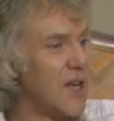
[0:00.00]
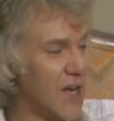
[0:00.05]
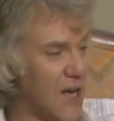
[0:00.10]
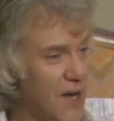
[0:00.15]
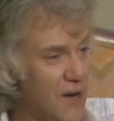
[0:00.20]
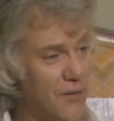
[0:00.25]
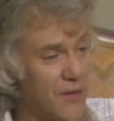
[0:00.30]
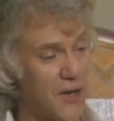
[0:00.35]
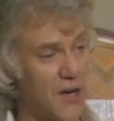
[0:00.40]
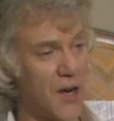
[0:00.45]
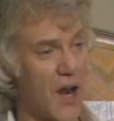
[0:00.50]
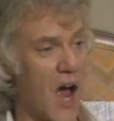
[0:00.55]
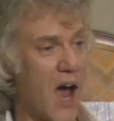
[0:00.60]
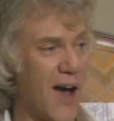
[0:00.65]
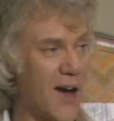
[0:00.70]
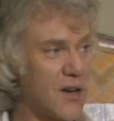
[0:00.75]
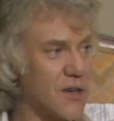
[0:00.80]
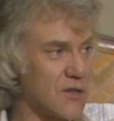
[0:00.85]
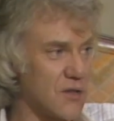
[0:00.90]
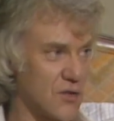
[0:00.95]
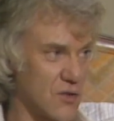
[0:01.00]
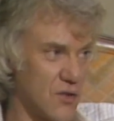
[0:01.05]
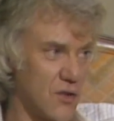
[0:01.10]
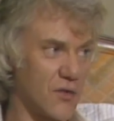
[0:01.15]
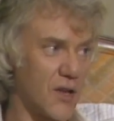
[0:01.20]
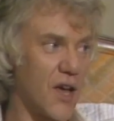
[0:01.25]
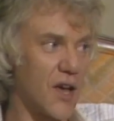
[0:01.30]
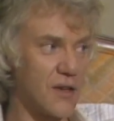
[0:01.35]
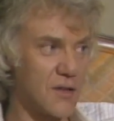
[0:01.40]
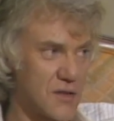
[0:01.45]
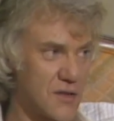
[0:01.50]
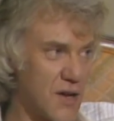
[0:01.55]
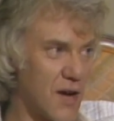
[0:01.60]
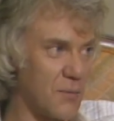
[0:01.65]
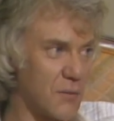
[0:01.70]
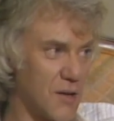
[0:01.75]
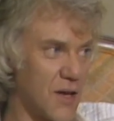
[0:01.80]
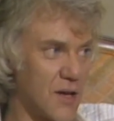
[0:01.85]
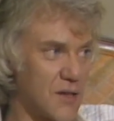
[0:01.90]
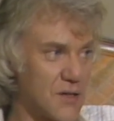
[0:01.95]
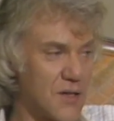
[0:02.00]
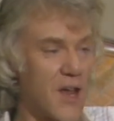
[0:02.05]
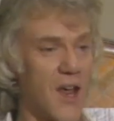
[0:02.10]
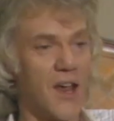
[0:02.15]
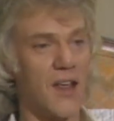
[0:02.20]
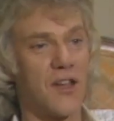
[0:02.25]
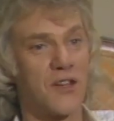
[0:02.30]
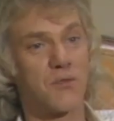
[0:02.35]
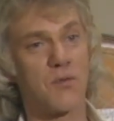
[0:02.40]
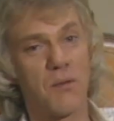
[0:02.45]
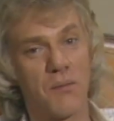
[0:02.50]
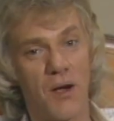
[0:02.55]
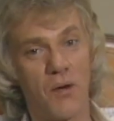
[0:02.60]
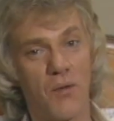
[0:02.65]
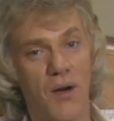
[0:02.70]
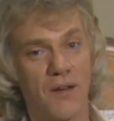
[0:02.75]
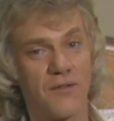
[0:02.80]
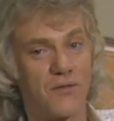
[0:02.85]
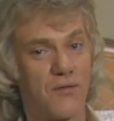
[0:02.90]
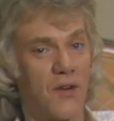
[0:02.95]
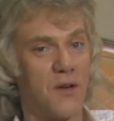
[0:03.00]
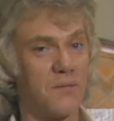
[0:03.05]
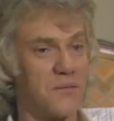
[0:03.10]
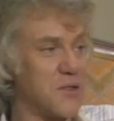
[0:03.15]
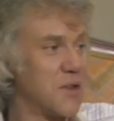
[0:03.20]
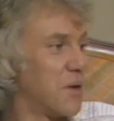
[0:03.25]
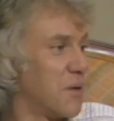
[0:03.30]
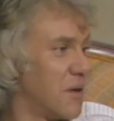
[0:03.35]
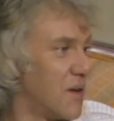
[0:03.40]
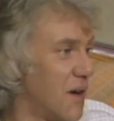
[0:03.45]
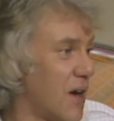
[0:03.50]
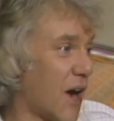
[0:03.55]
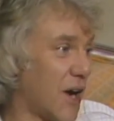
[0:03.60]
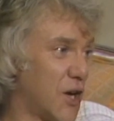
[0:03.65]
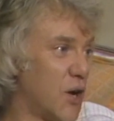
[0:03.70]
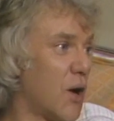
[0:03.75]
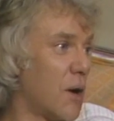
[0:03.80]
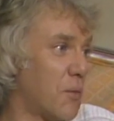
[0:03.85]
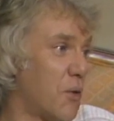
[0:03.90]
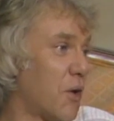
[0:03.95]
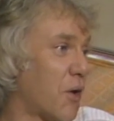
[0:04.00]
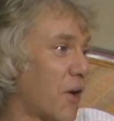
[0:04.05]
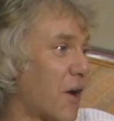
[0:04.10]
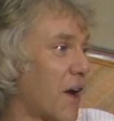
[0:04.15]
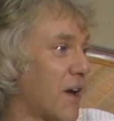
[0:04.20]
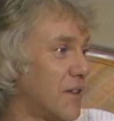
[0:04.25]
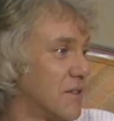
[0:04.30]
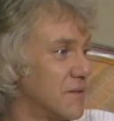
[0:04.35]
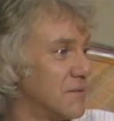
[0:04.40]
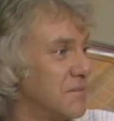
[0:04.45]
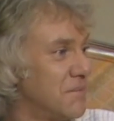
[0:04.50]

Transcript: Even in Arkansas, they understand what I say. That's where my wife's from, so yes. I know I'm all right.